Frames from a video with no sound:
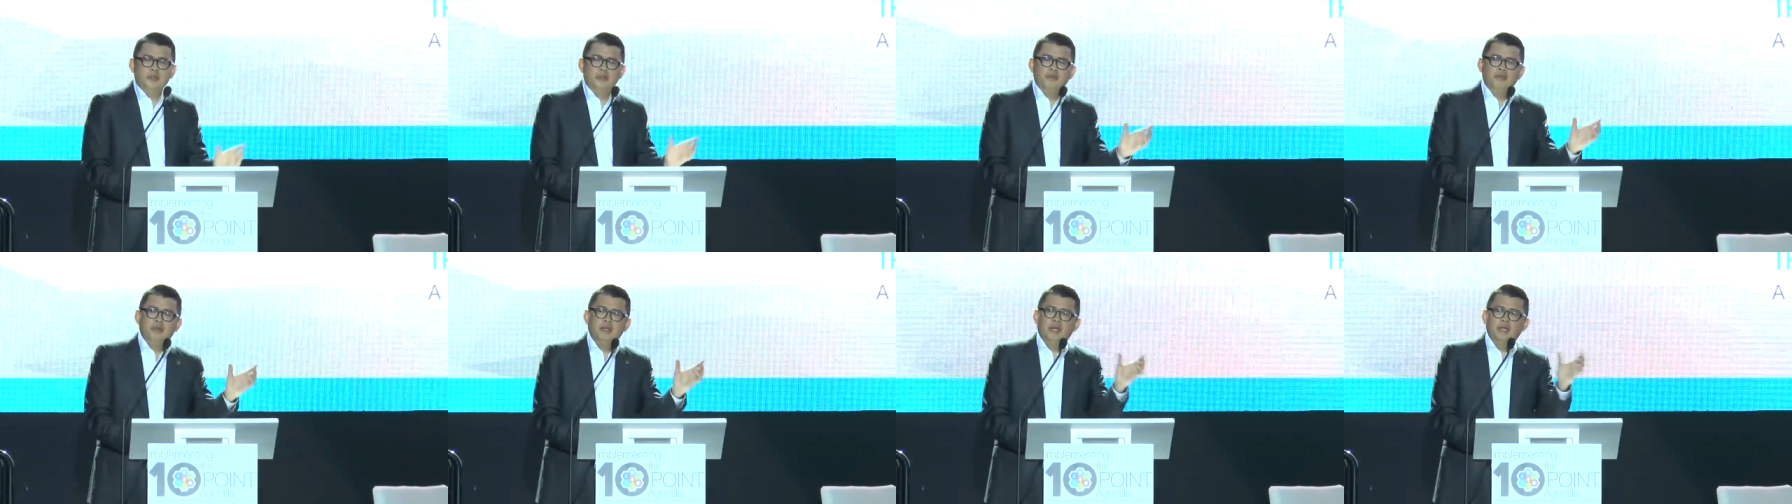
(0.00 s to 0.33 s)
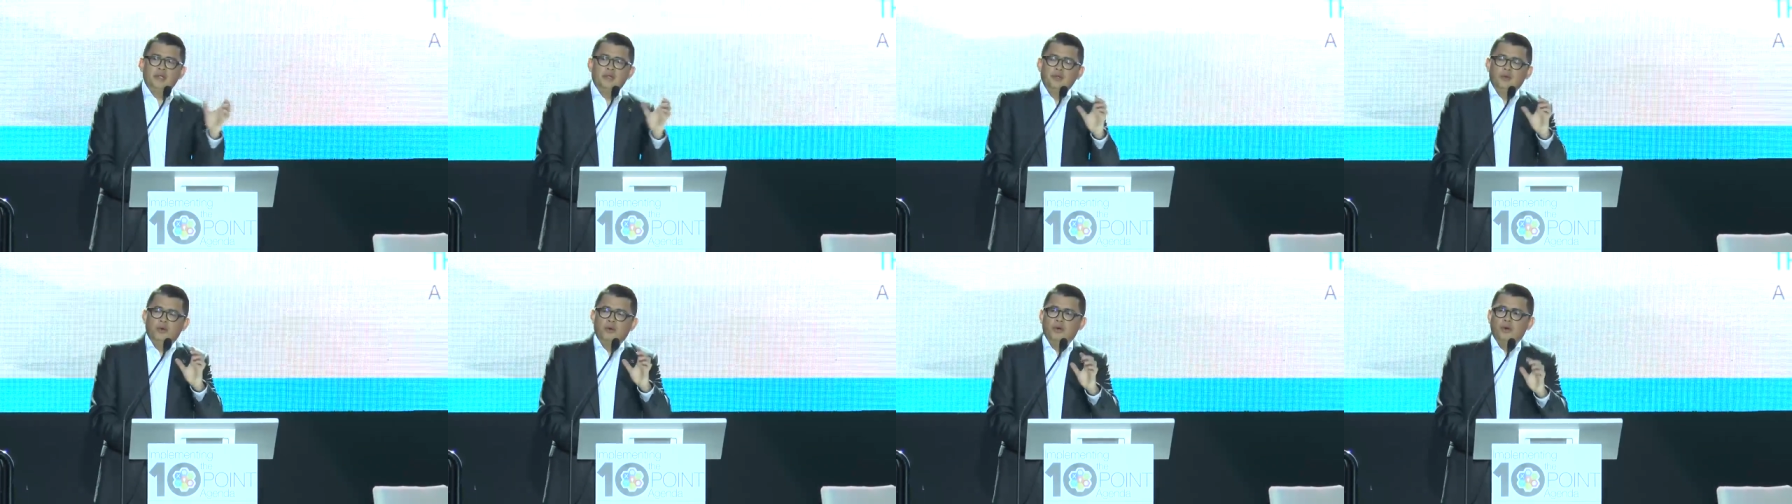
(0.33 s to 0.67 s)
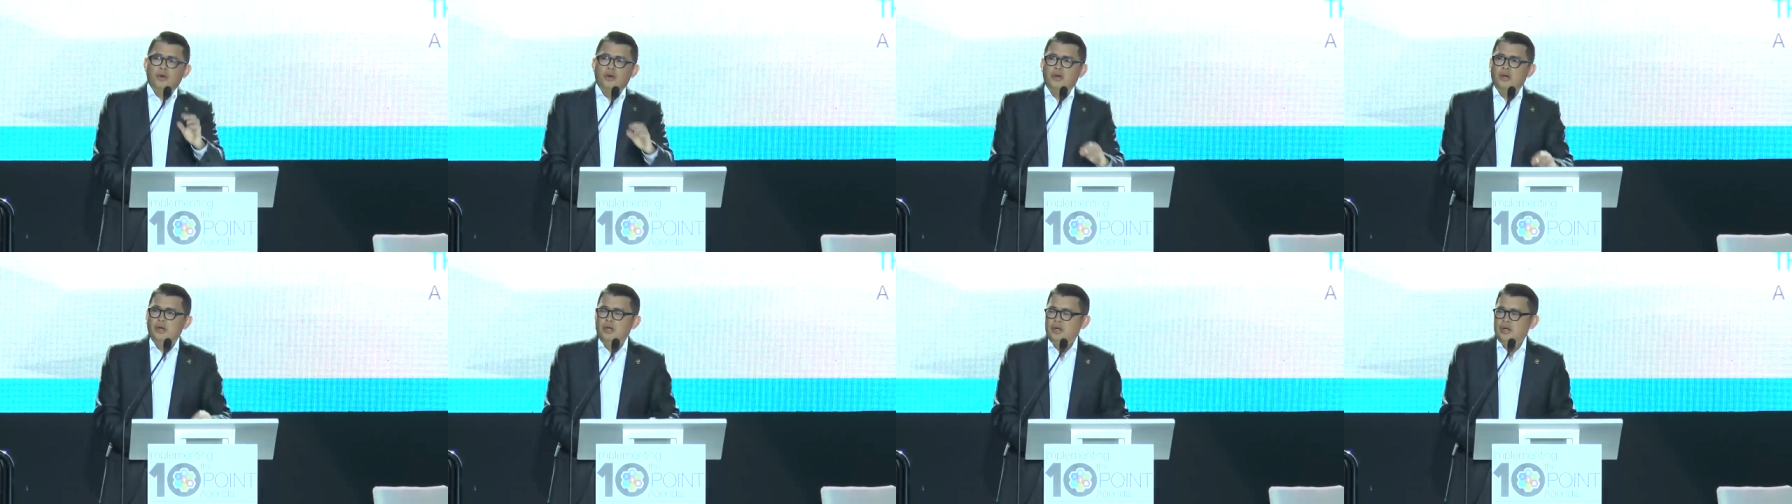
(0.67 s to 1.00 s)
You even
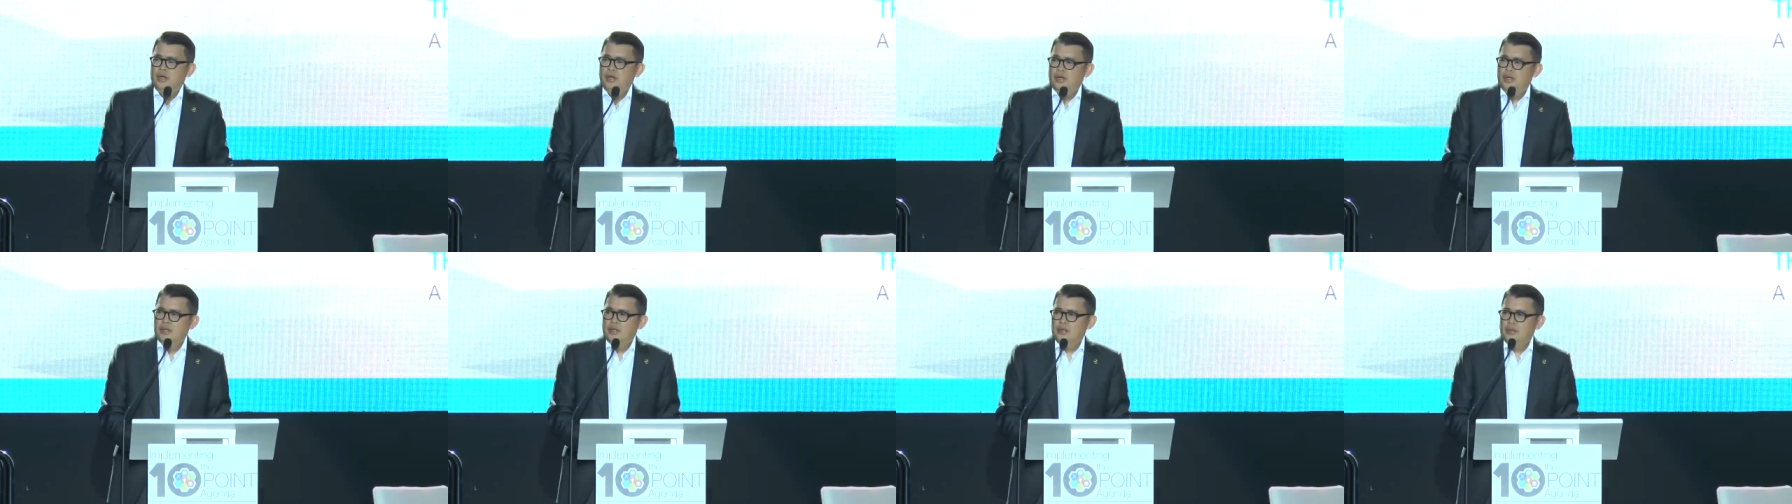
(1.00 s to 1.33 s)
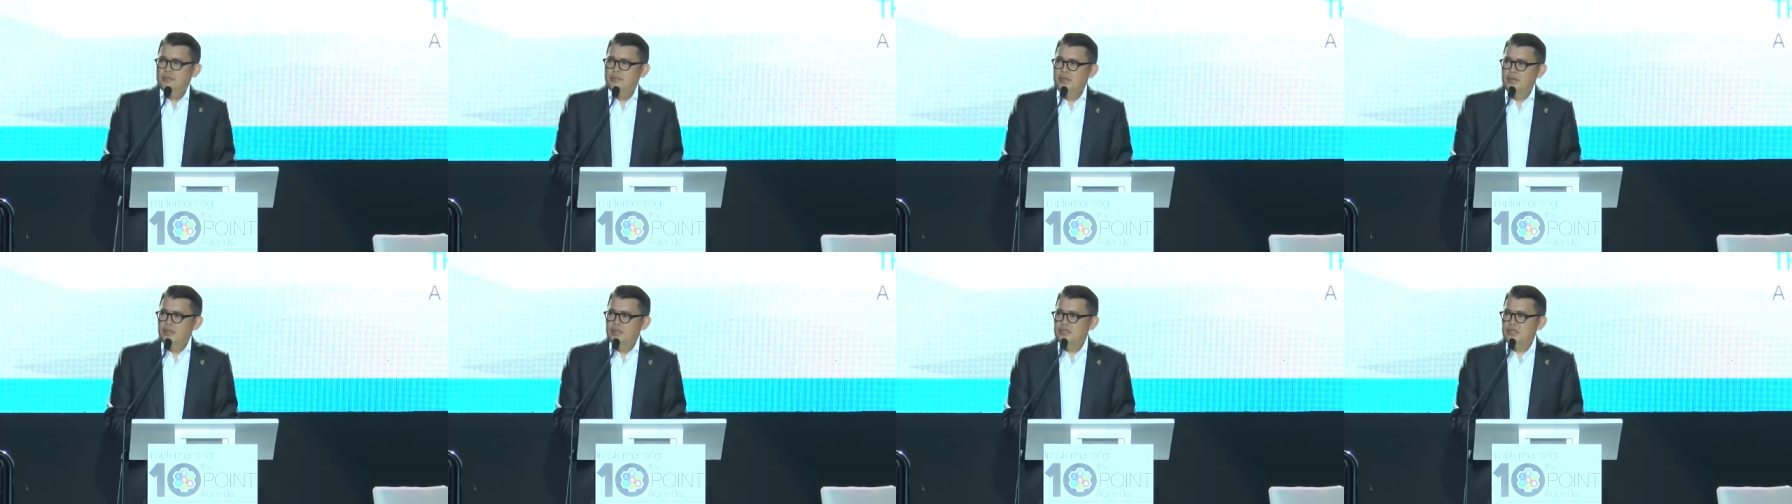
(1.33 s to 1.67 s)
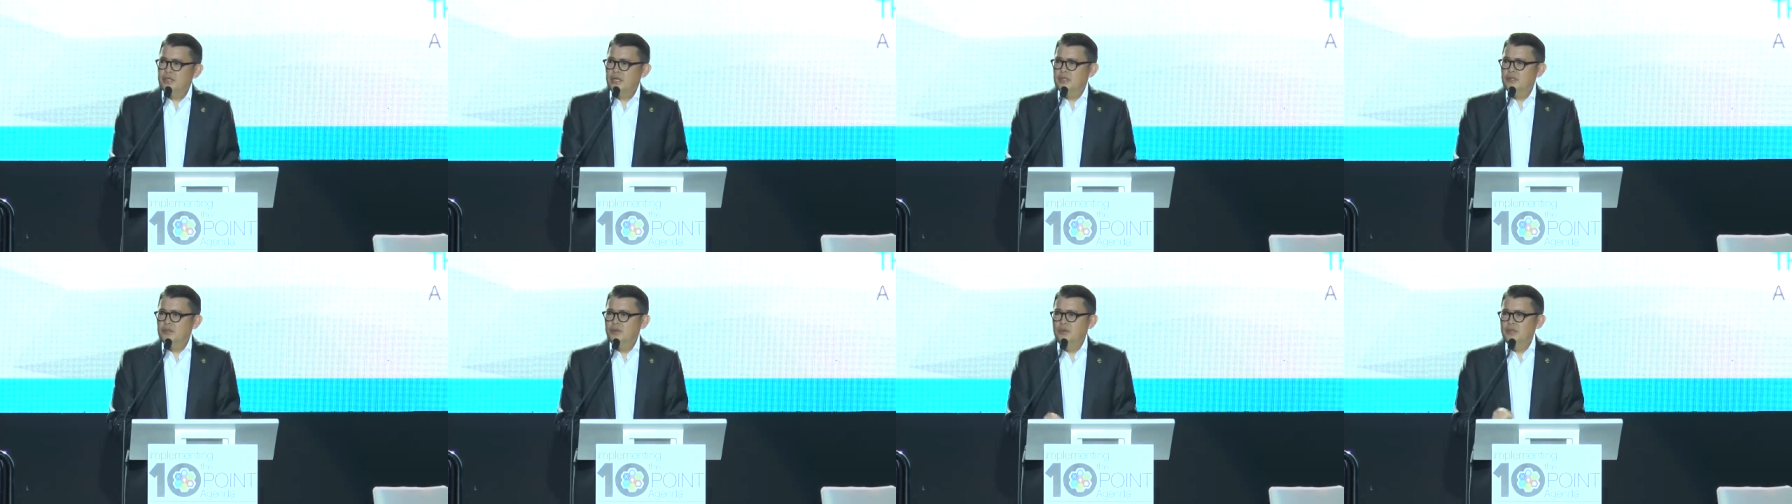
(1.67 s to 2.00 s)
ignore the
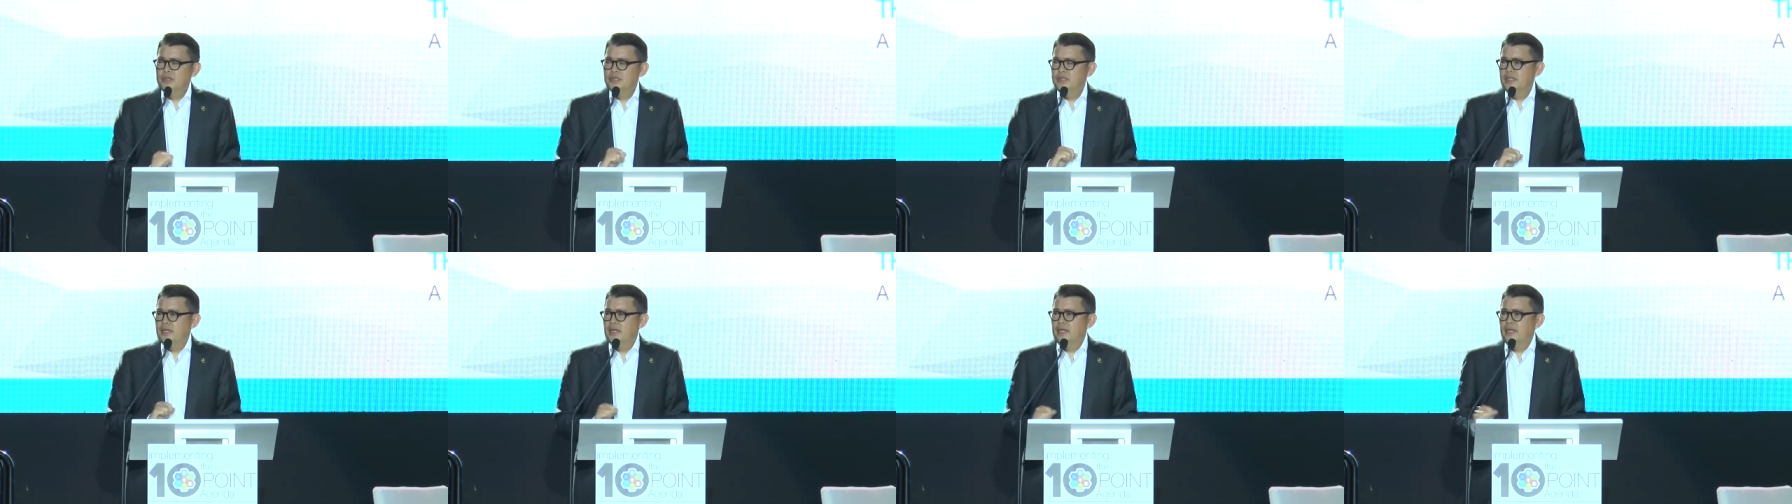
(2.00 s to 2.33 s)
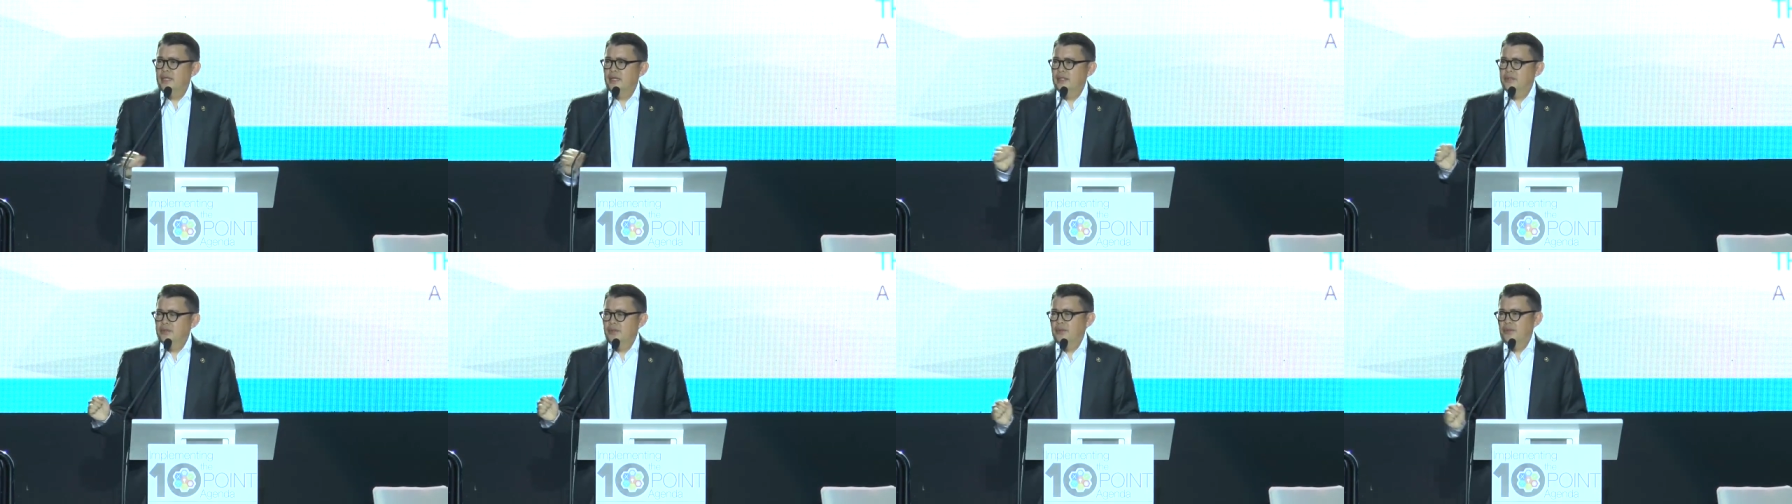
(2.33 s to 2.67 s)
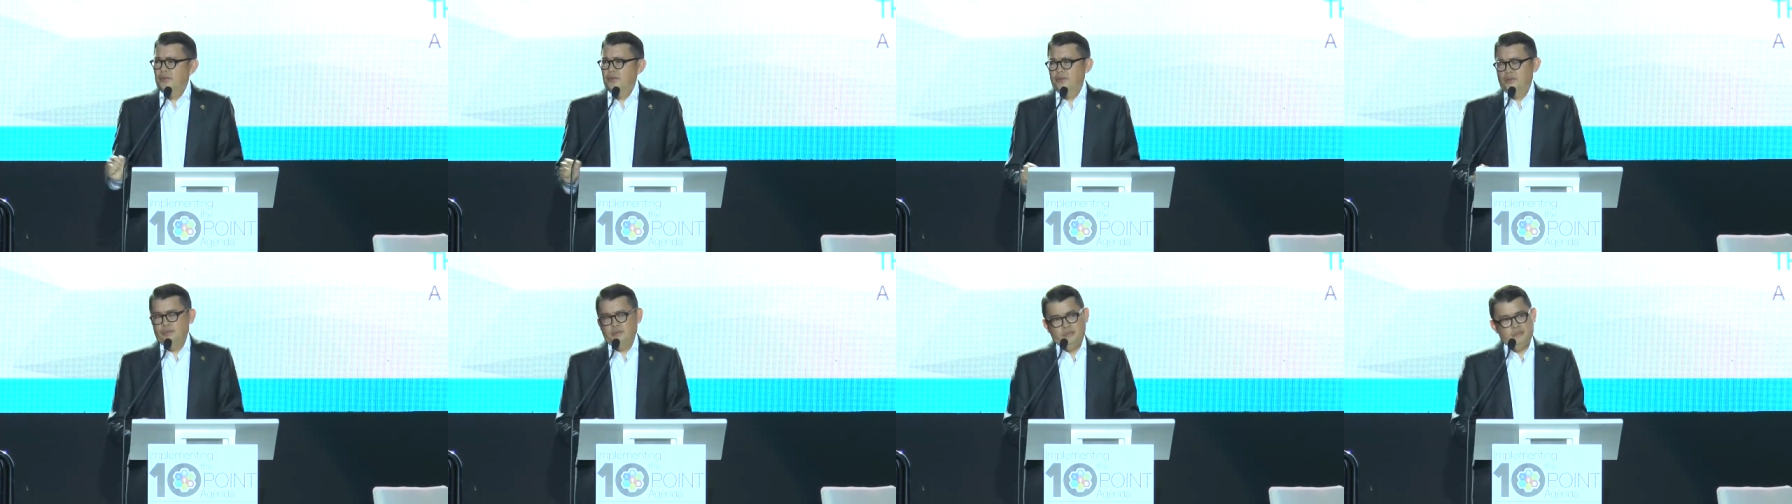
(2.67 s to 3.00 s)
merchant who is selling it to
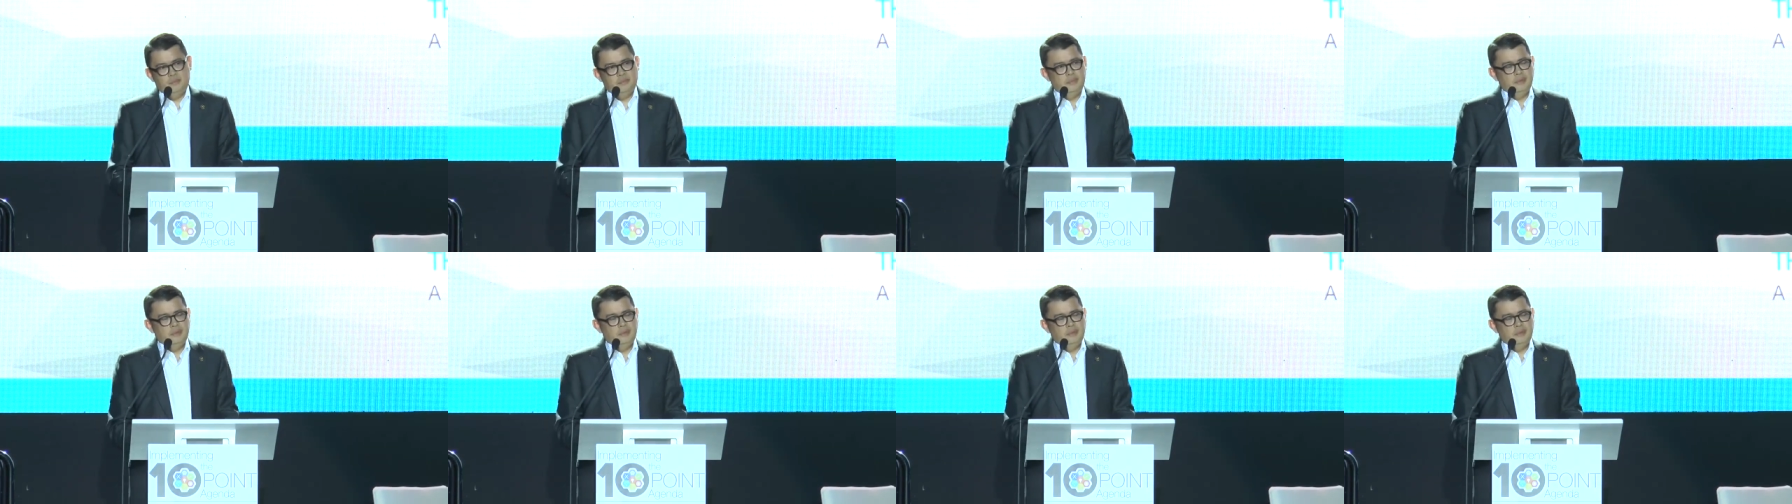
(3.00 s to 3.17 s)
you.